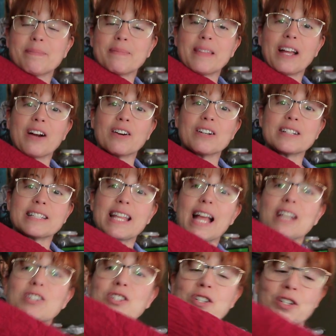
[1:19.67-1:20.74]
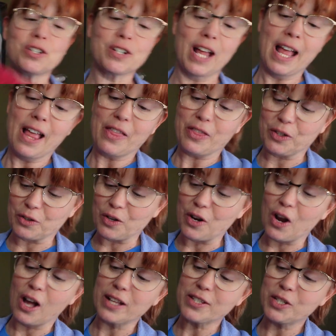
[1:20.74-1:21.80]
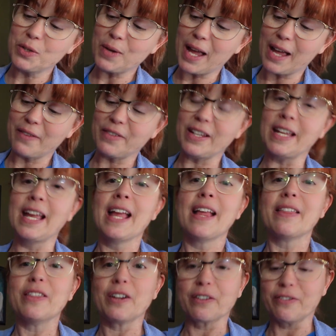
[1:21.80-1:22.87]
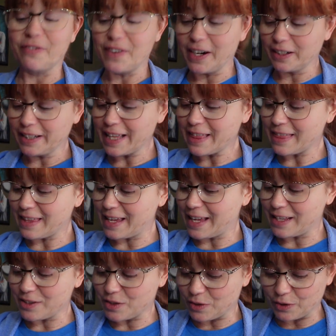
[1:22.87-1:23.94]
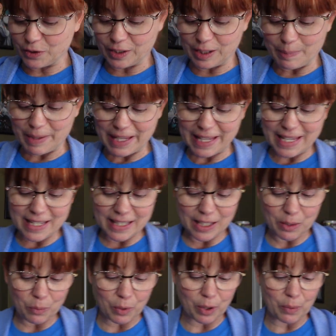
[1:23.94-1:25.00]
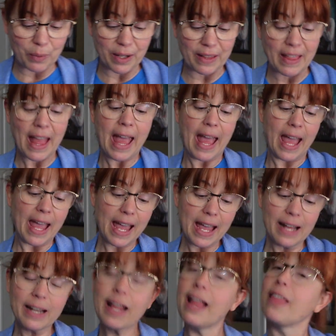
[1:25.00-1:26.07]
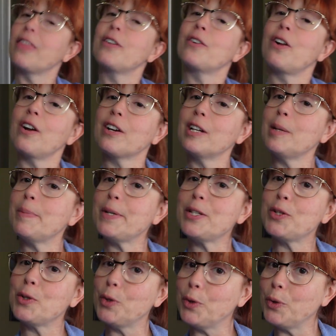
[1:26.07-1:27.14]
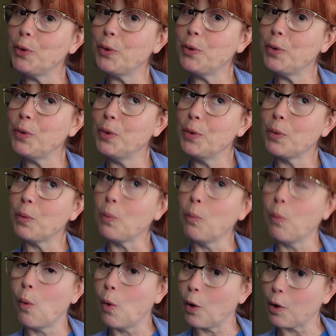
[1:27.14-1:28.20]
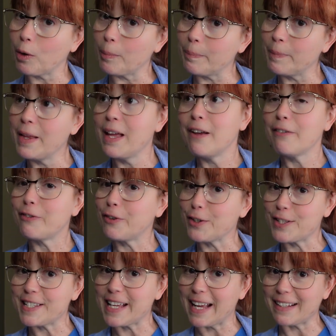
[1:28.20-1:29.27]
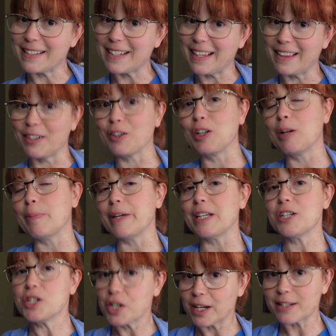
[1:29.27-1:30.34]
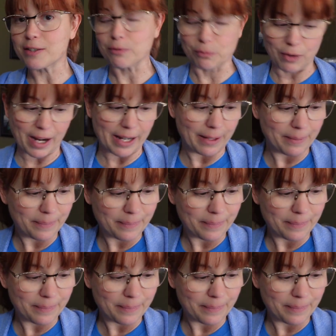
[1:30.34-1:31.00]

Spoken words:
They are textured, they're not too heavy, they're fairly thin, so they're going to be easy to work with, and they're not going to be too warm for Santa. They're going to be just right.